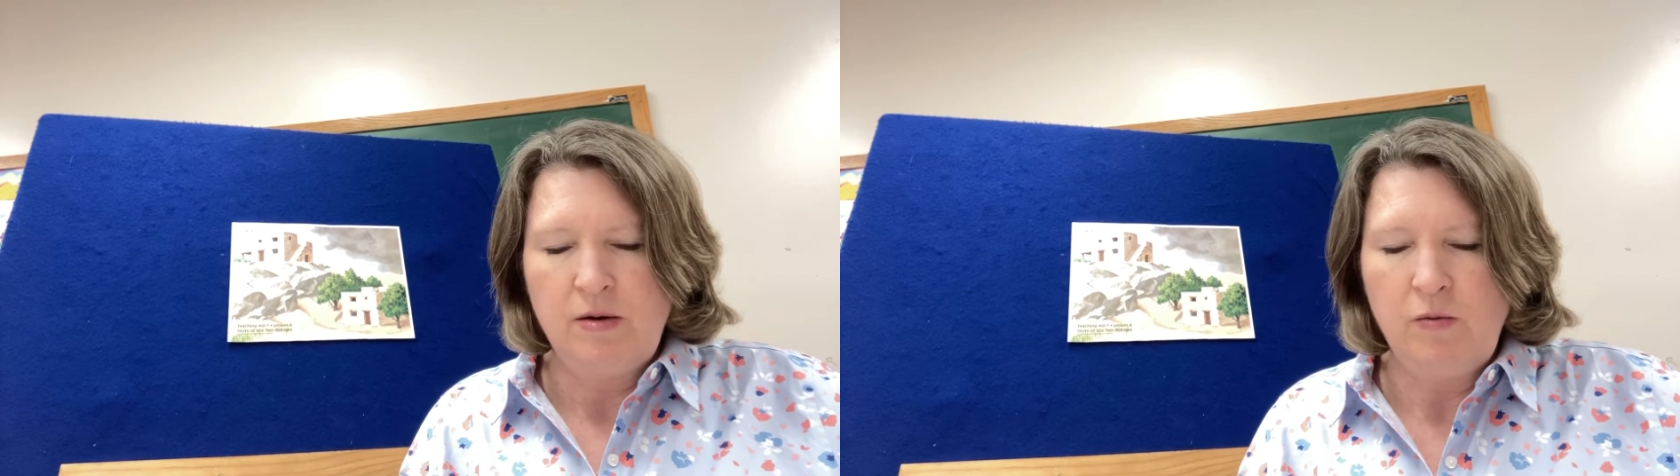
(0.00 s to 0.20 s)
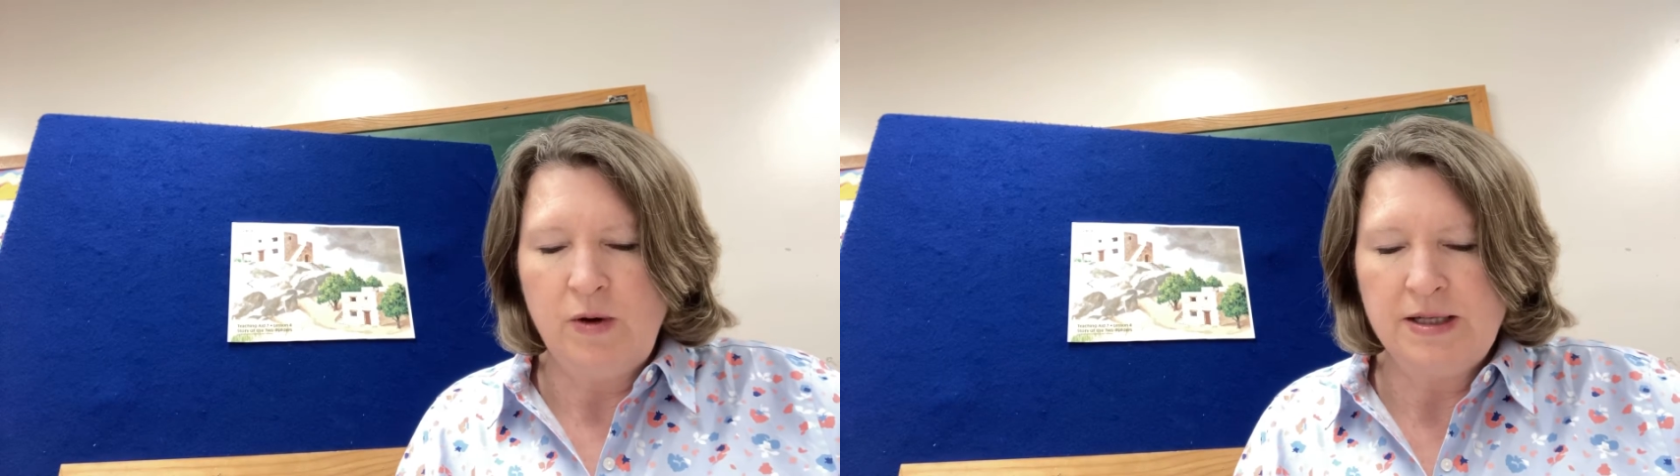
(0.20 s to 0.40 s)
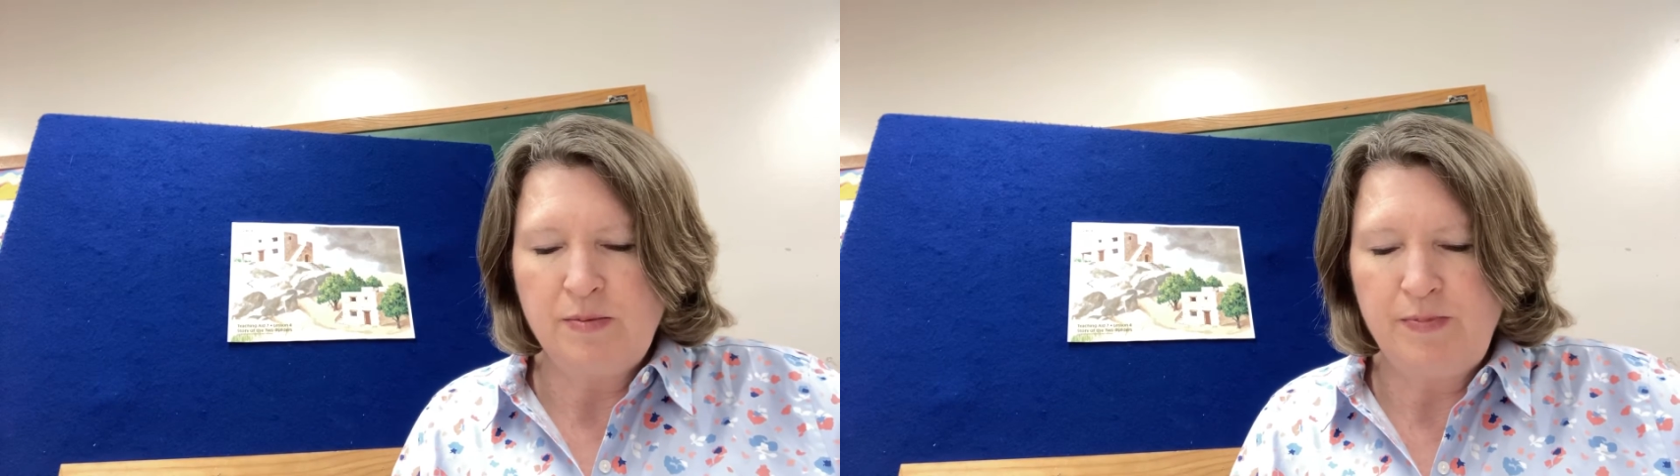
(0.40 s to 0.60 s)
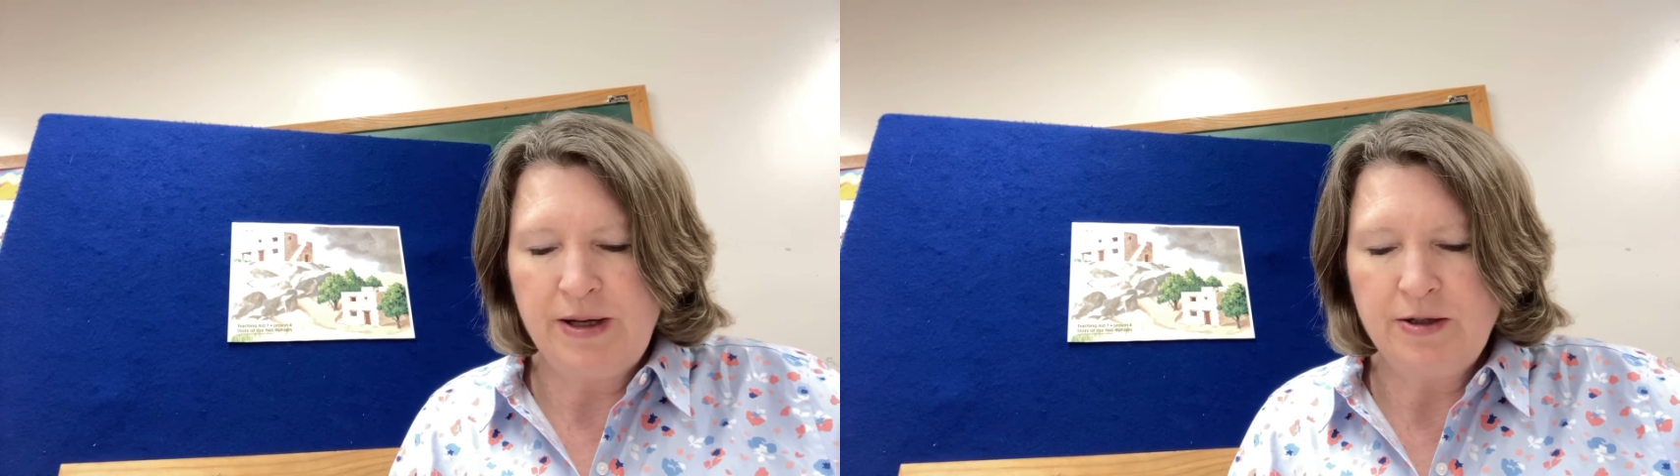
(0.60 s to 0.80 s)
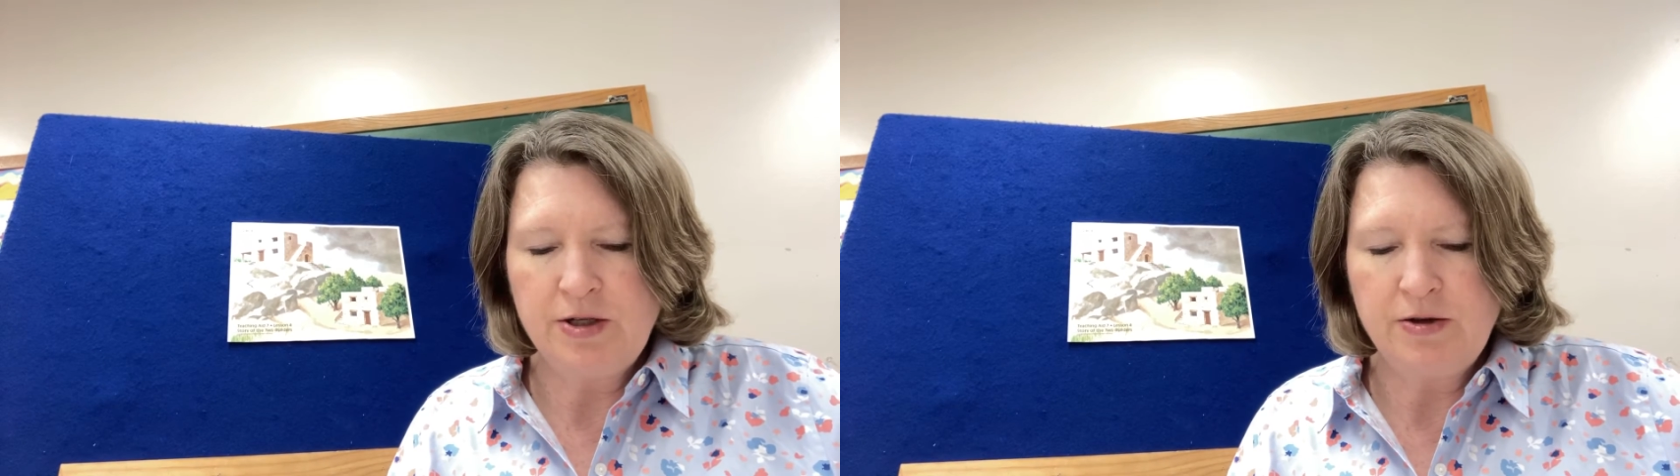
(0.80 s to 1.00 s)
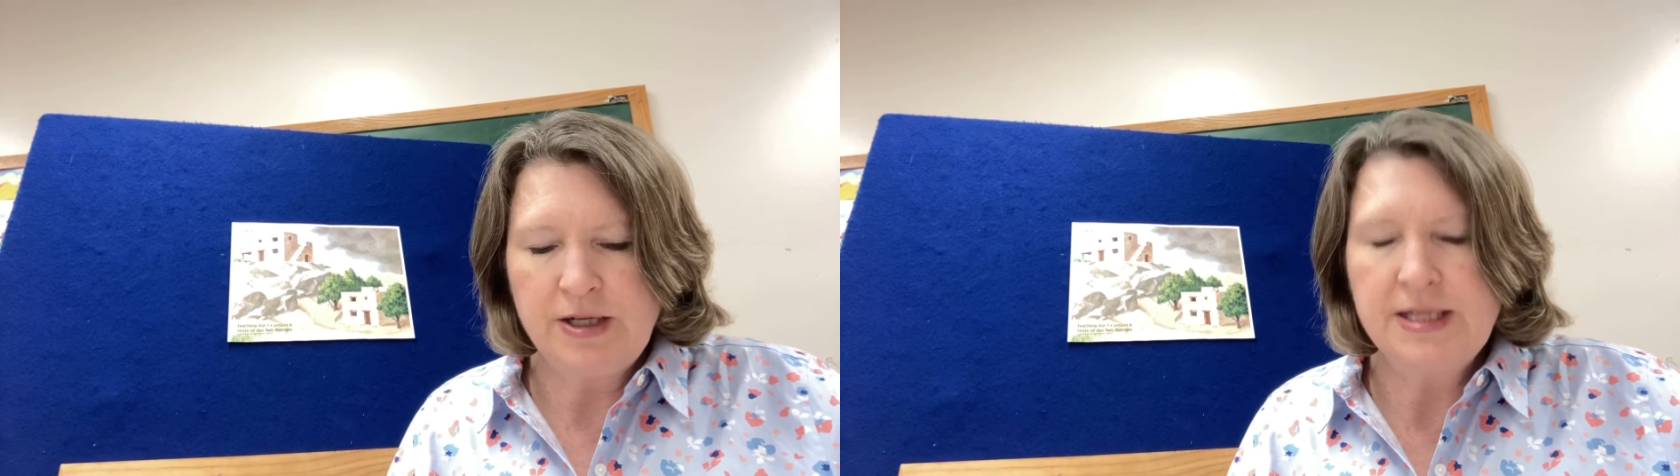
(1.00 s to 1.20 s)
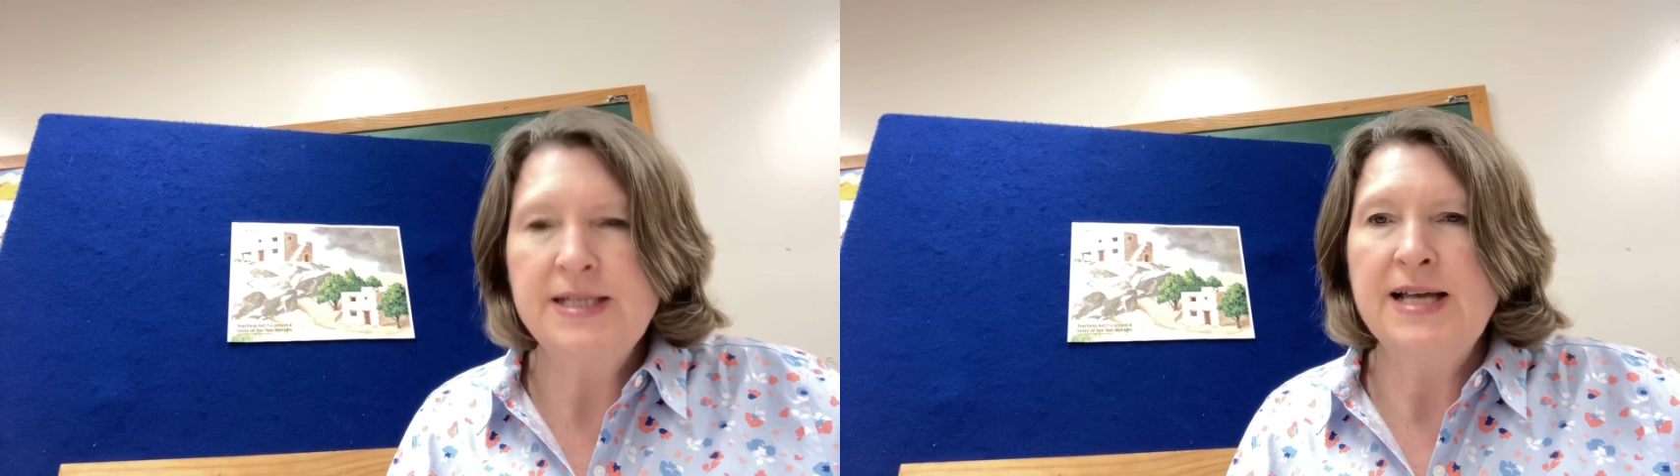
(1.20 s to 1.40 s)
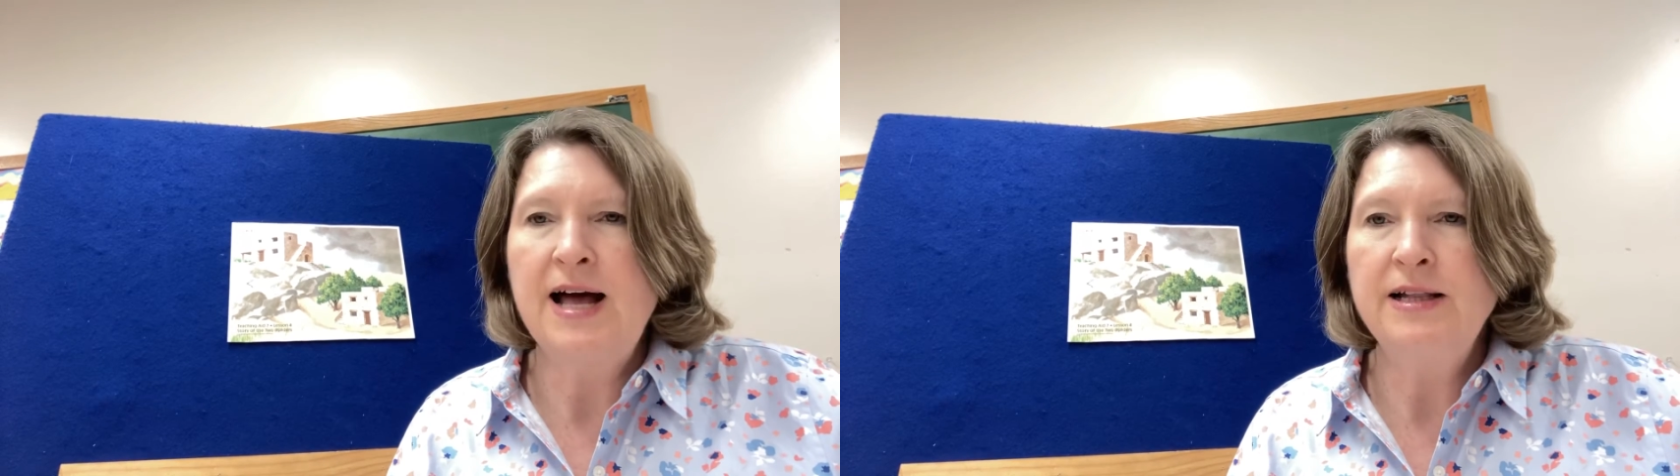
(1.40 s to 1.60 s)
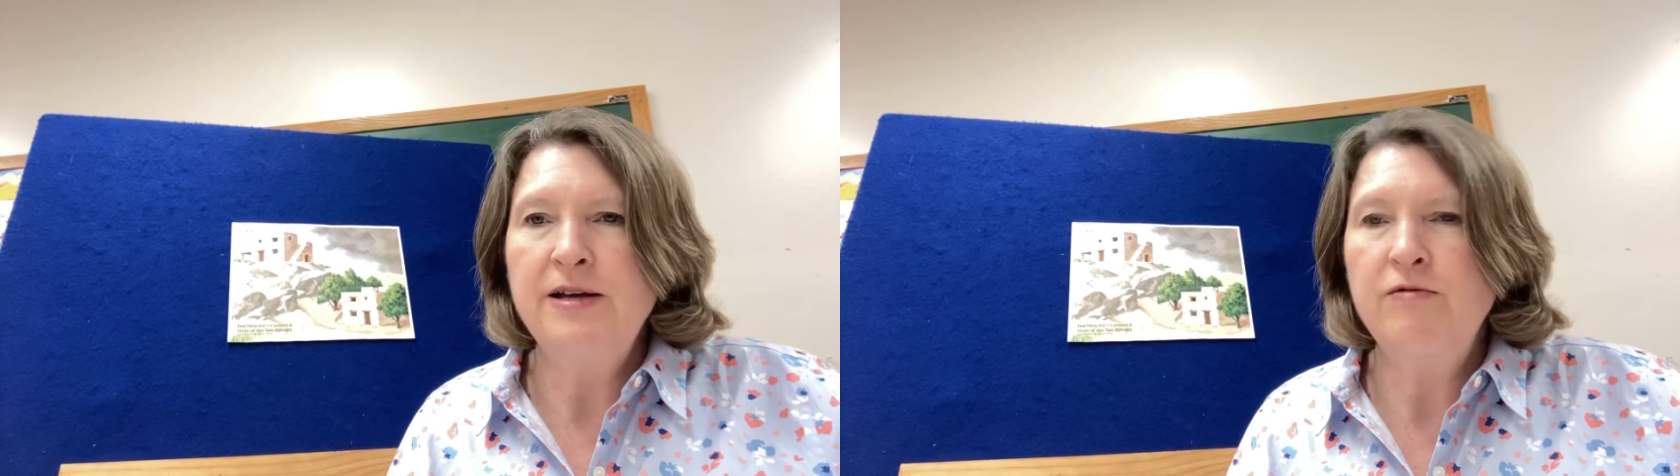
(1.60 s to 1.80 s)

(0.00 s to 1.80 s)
was built on a solid